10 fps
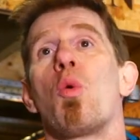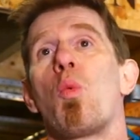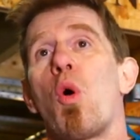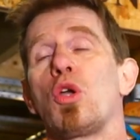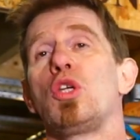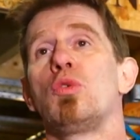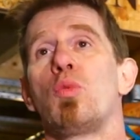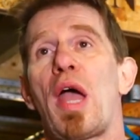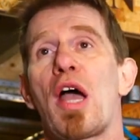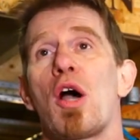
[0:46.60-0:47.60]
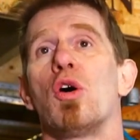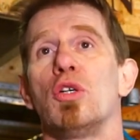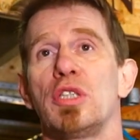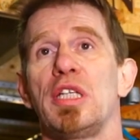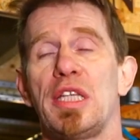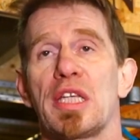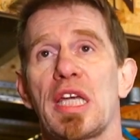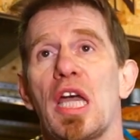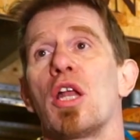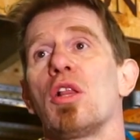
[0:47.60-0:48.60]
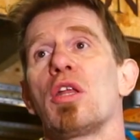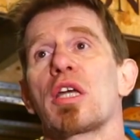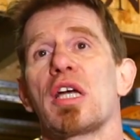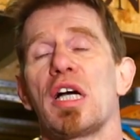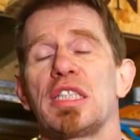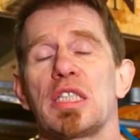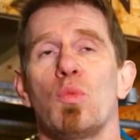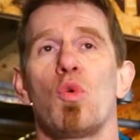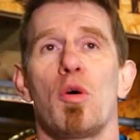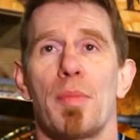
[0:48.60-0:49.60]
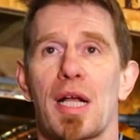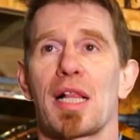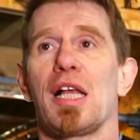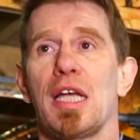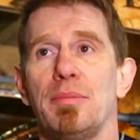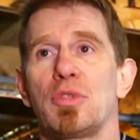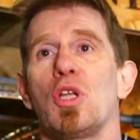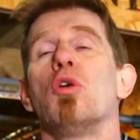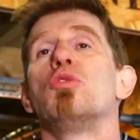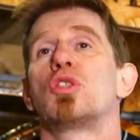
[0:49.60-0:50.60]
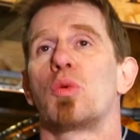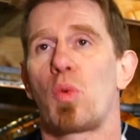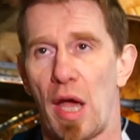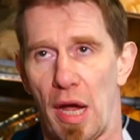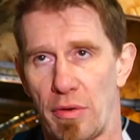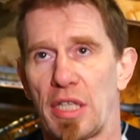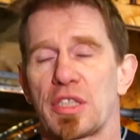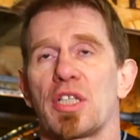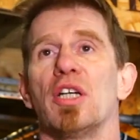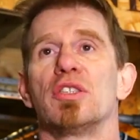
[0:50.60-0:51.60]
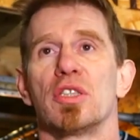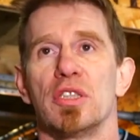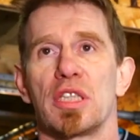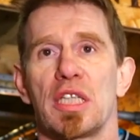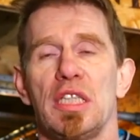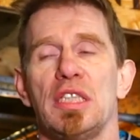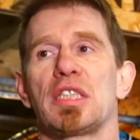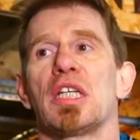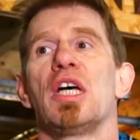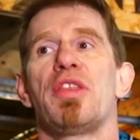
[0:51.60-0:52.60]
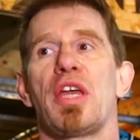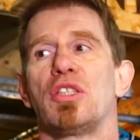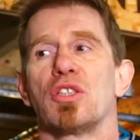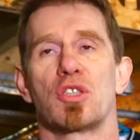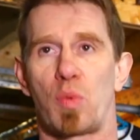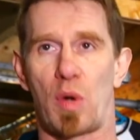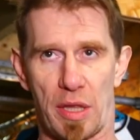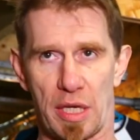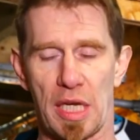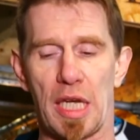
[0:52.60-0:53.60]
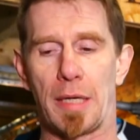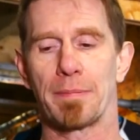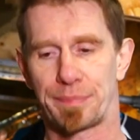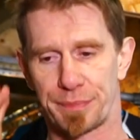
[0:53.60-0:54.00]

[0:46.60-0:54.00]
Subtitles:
what you wear underneath a gi. And a lot of guys in warmer climes don't wear rash guards under gis, they just wear the gi.